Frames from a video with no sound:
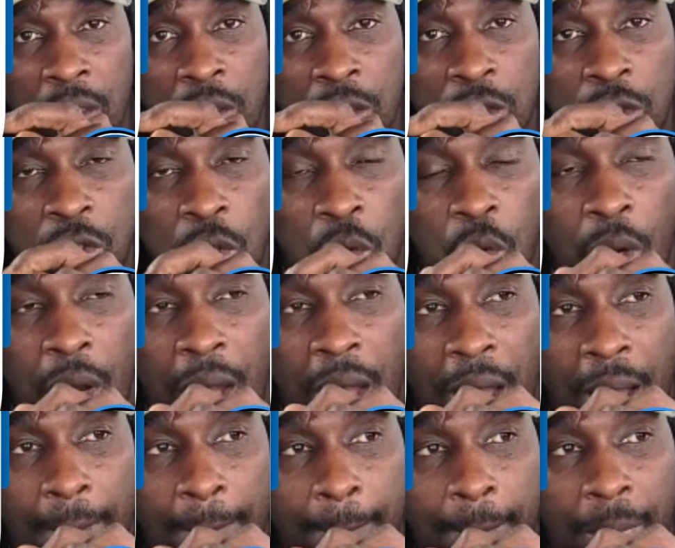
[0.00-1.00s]
So
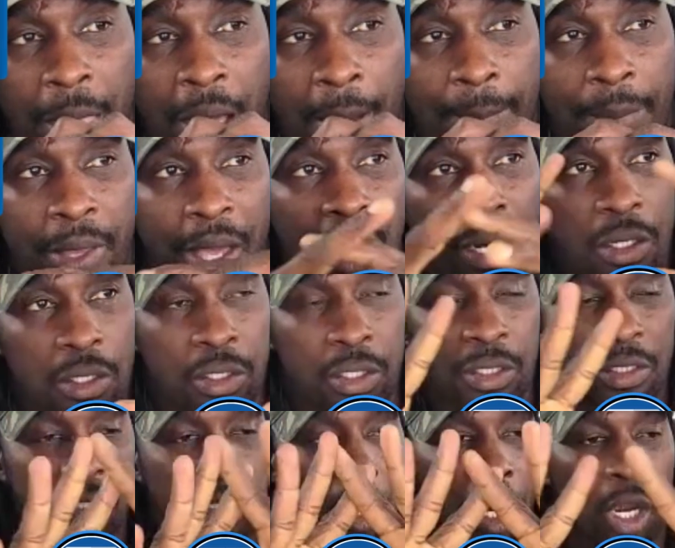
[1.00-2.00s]
I'm not going to
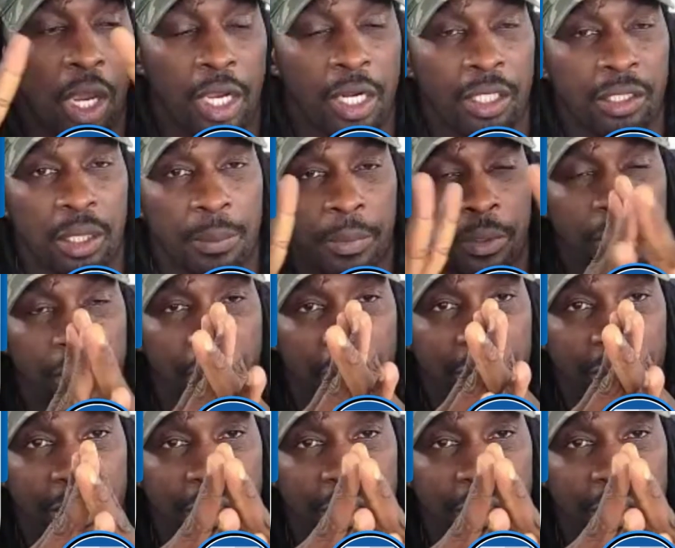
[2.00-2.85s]
talk a lot about that.